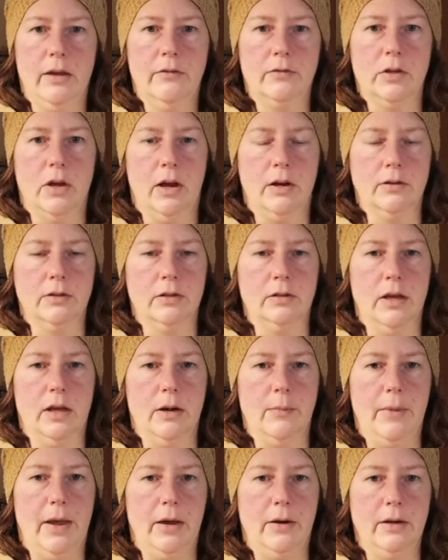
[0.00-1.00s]
I've talked a lot
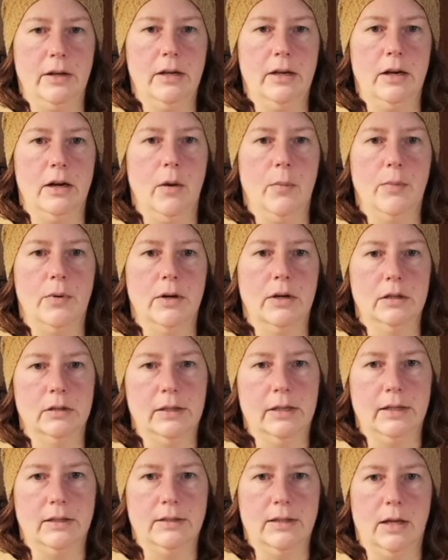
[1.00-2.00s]
about it, and I'll put a
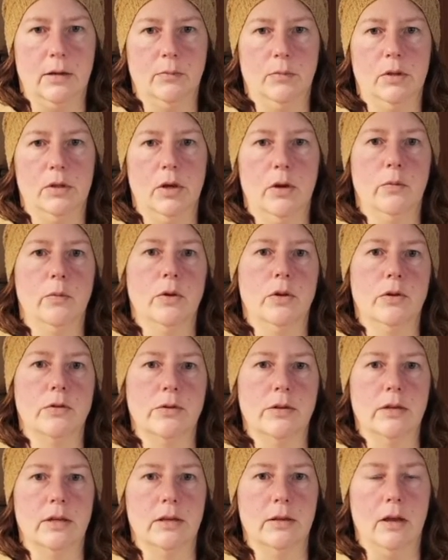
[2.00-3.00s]
link down below where you
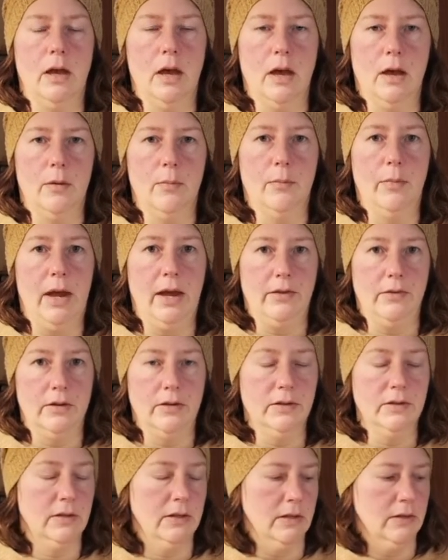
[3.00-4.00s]
can buy
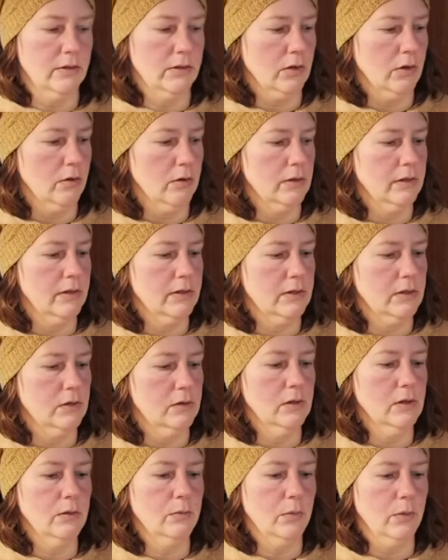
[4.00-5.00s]
this. It is currently
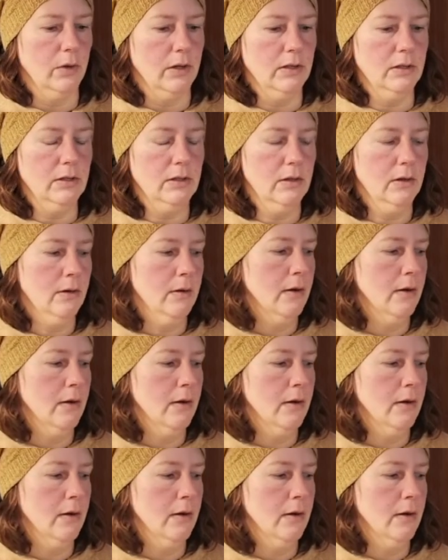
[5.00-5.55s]
still in print.